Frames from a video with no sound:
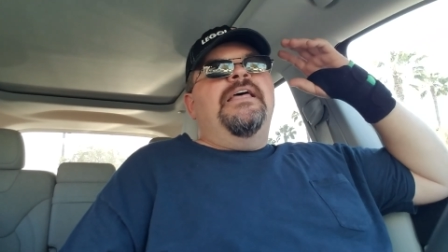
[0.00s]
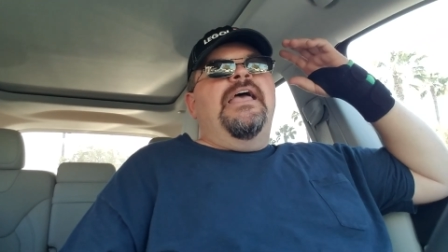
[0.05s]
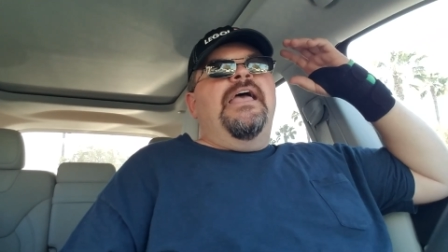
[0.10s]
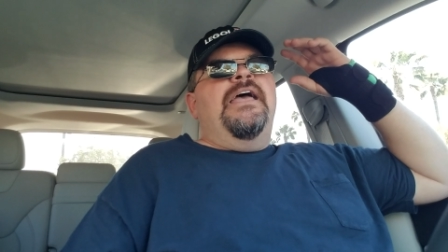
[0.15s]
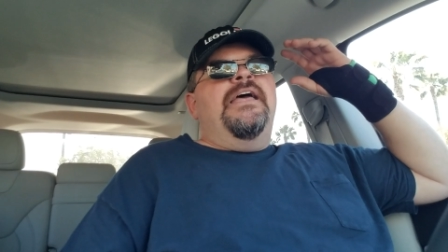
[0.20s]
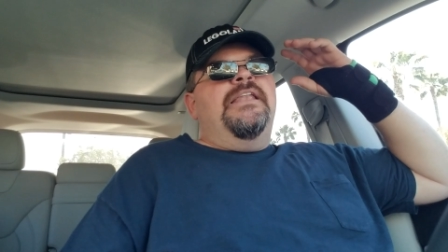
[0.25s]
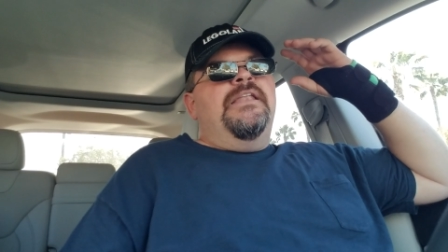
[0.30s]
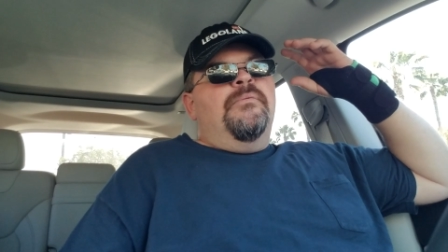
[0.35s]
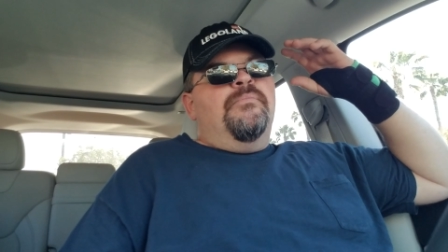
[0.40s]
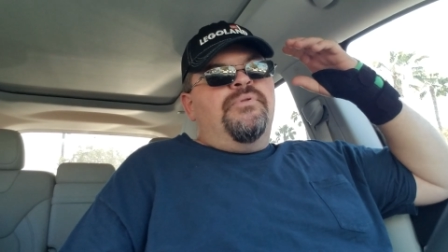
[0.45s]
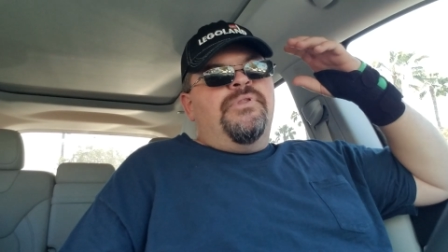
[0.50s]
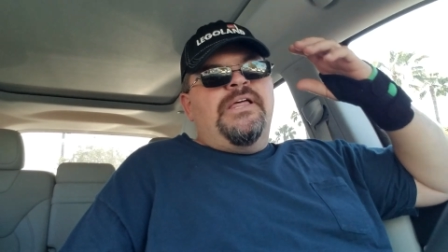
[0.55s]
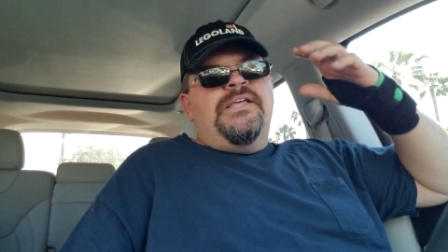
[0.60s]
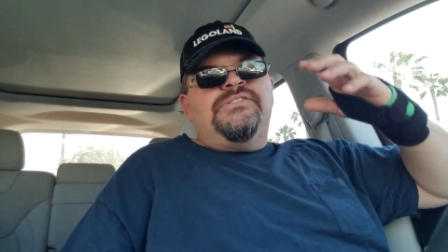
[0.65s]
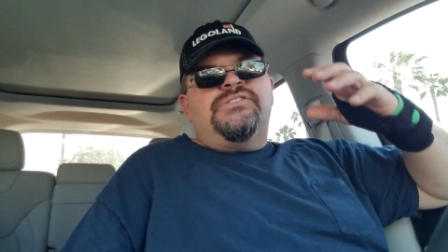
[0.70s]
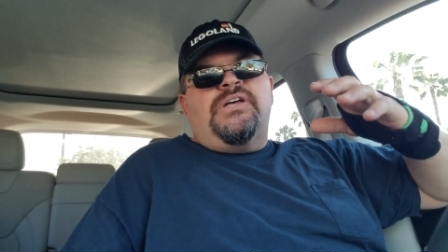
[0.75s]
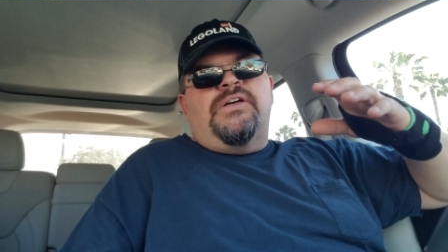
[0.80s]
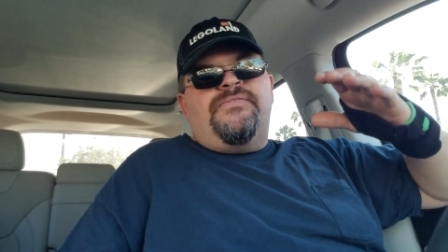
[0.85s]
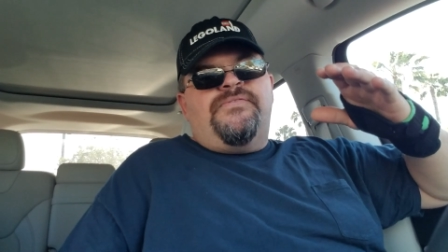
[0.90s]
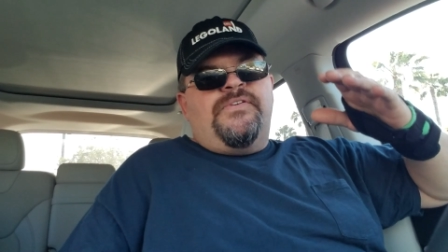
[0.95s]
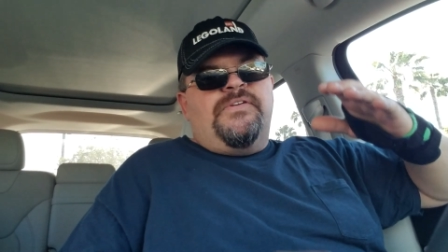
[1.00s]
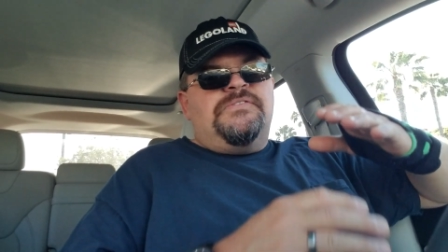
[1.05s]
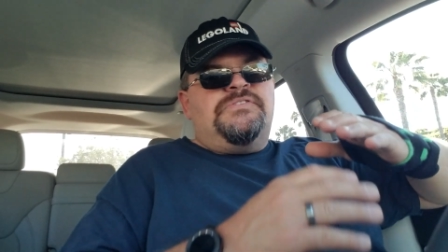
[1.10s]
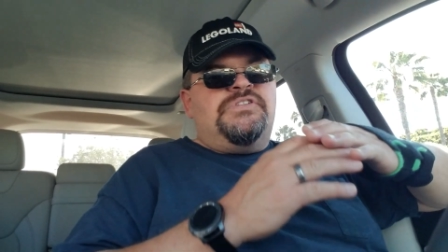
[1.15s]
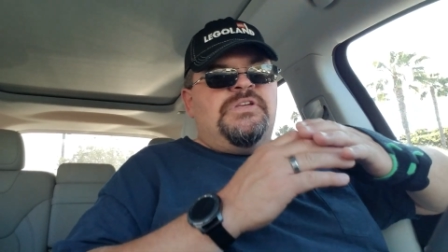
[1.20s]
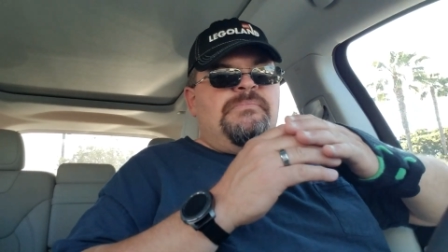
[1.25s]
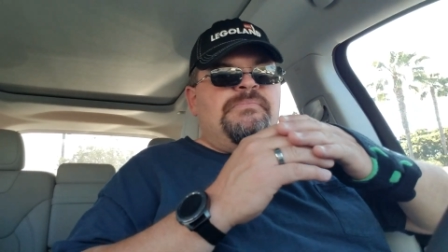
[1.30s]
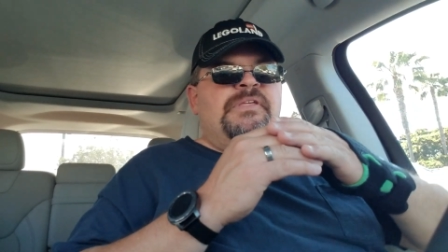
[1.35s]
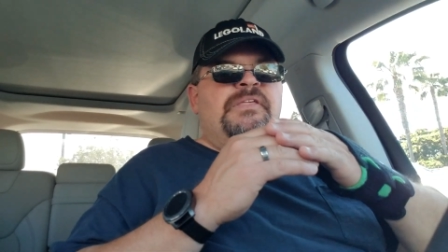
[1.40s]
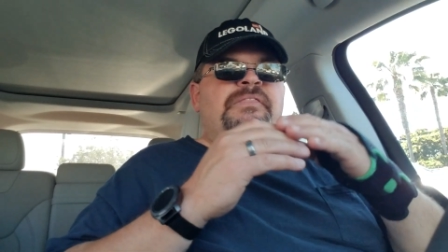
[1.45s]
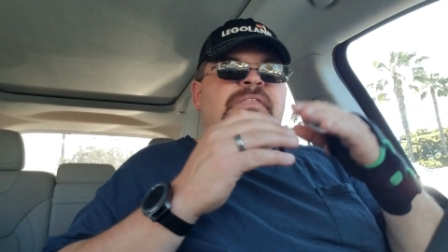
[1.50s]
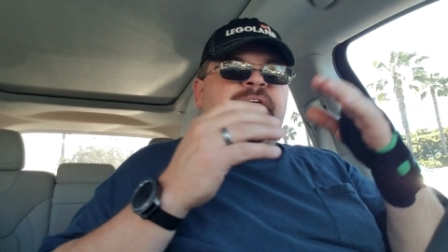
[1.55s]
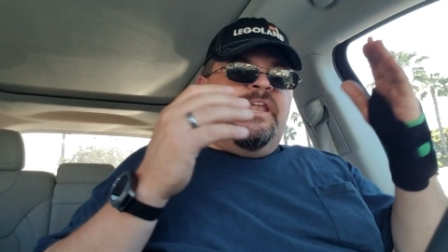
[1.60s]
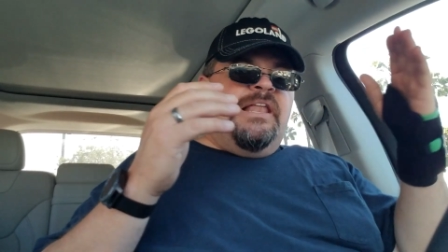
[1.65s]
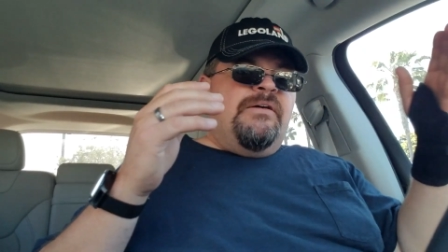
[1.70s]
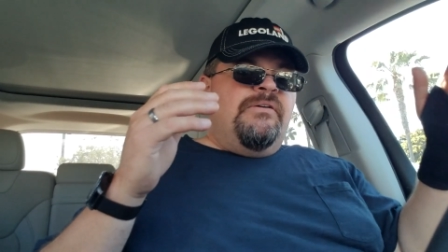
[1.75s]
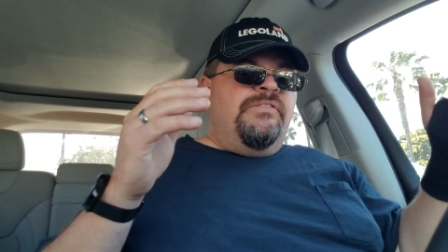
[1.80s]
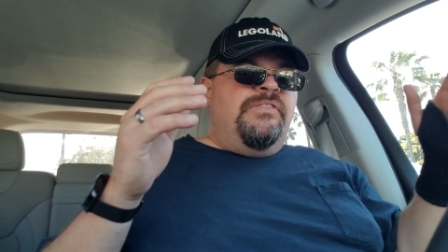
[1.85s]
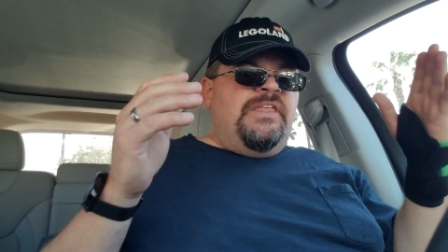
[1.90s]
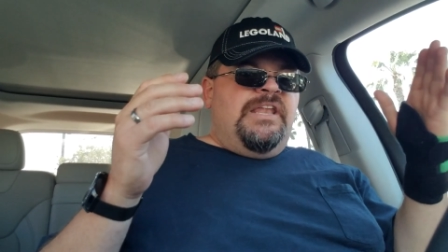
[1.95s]
and it plays off of something
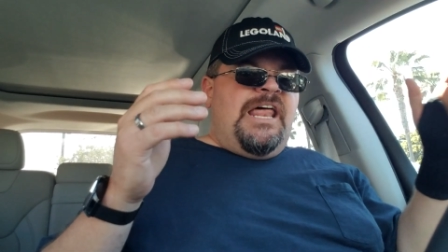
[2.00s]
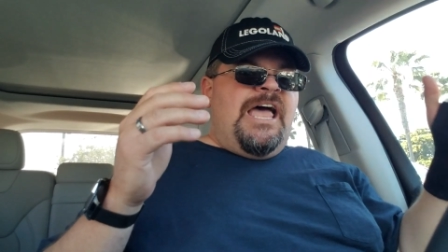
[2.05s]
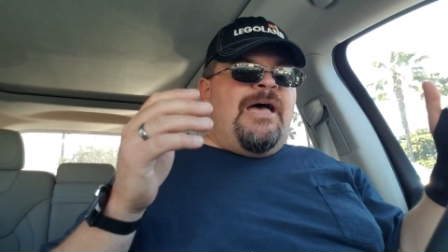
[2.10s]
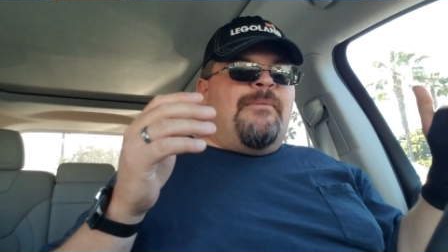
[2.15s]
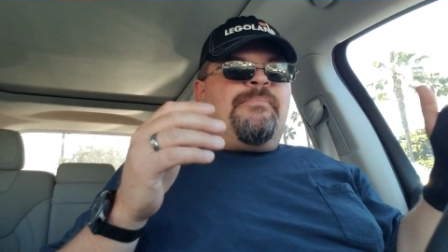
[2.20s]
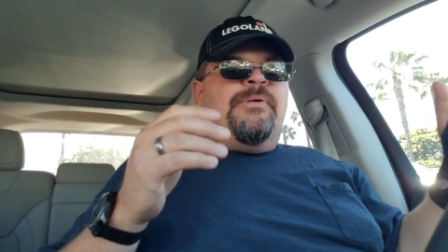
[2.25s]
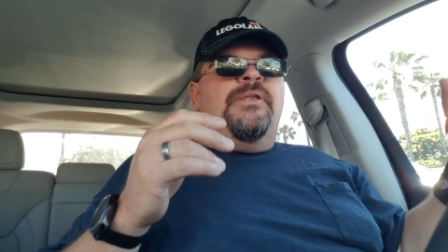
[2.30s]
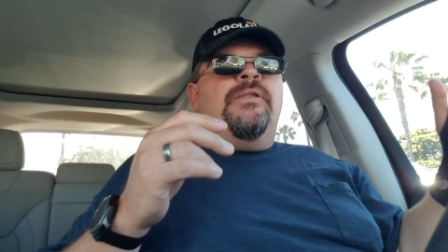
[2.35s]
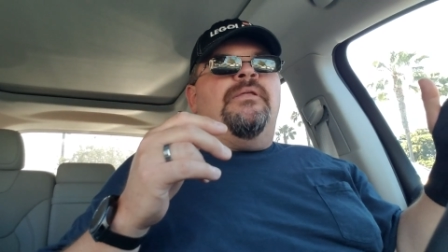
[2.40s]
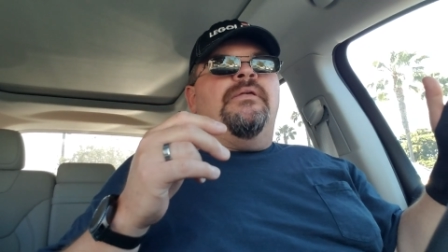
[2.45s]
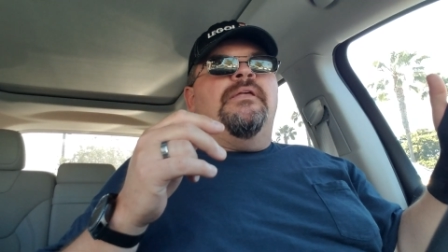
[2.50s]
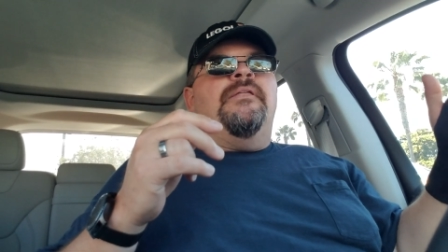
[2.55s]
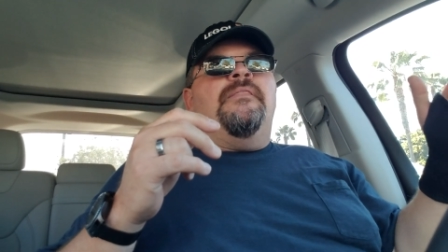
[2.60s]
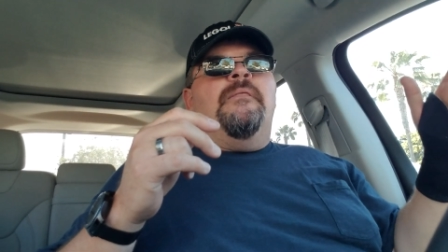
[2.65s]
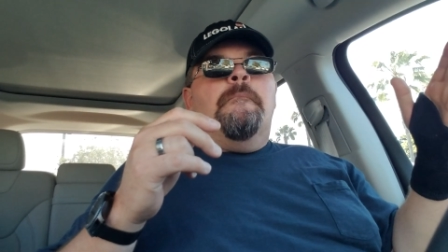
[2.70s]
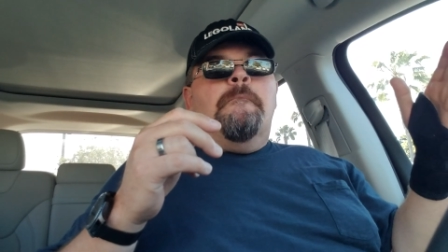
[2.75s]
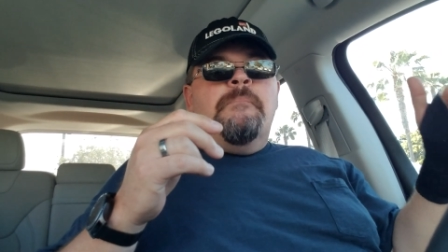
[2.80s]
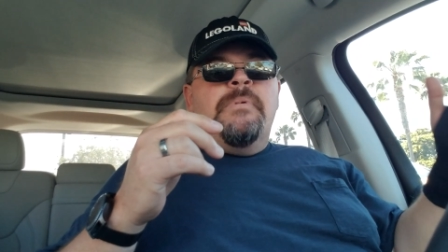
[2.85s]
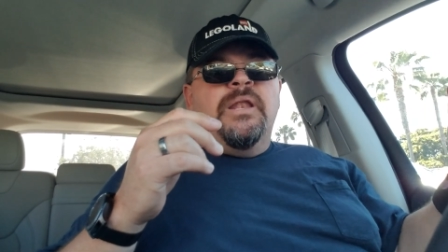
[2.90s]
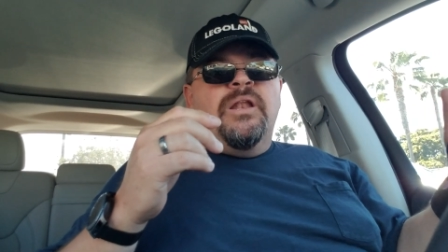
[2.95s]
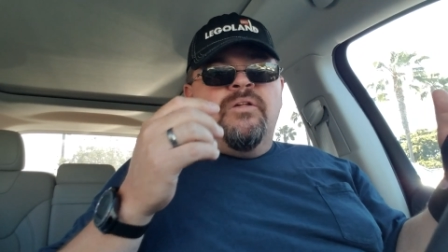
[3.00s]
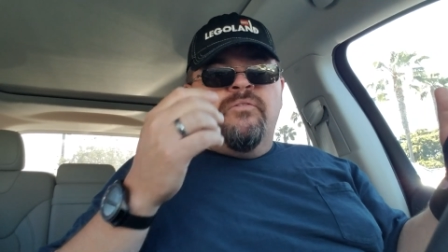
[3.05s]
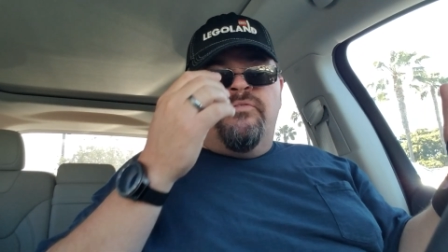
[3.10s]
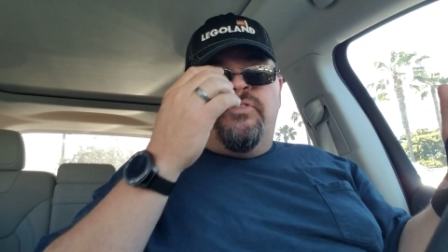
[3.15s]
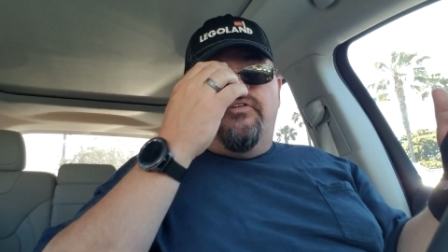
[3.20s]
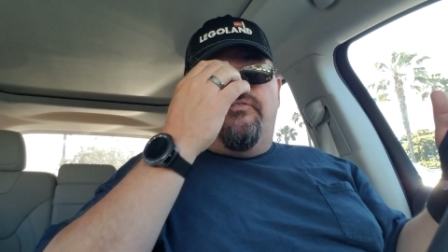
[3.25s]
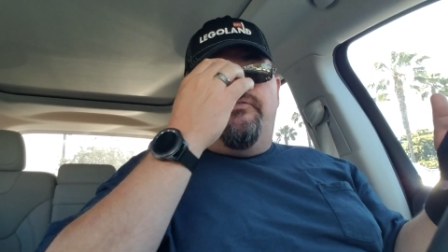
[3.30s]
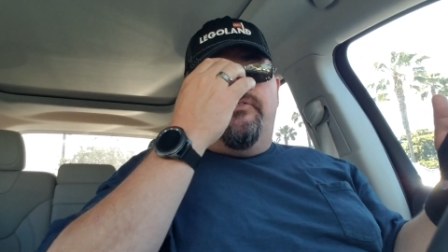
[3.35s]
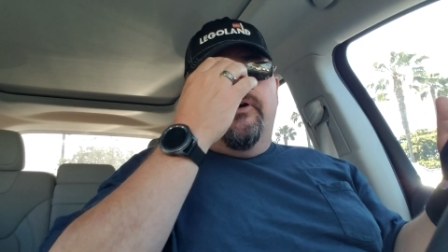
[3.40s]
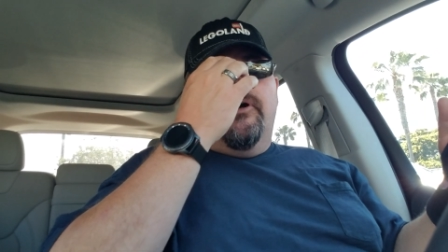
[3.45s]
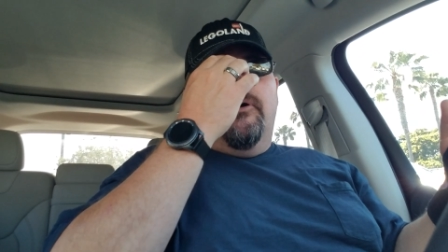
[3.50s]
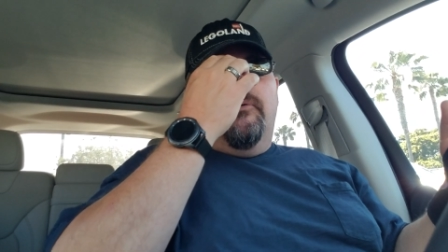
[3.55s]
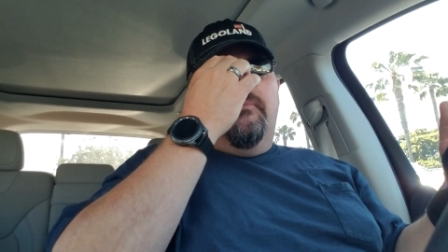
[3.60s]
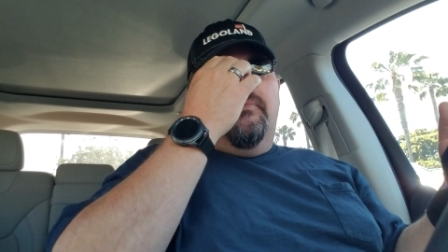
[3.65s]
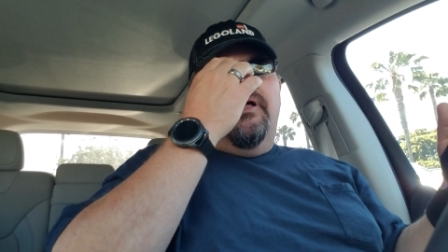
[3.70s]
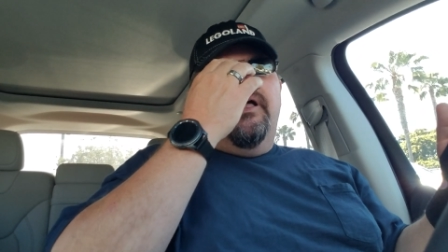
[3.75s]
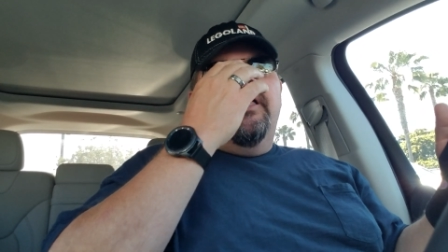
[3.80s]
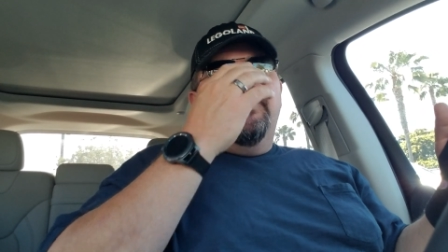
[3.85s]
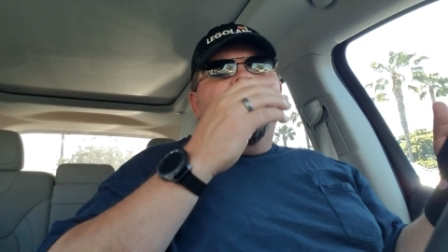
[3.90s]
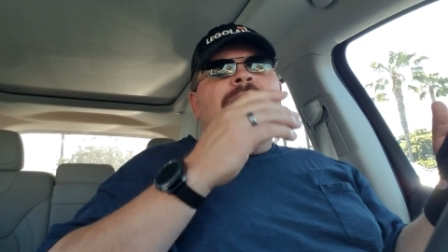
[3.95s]
that that happened in the middle of the film,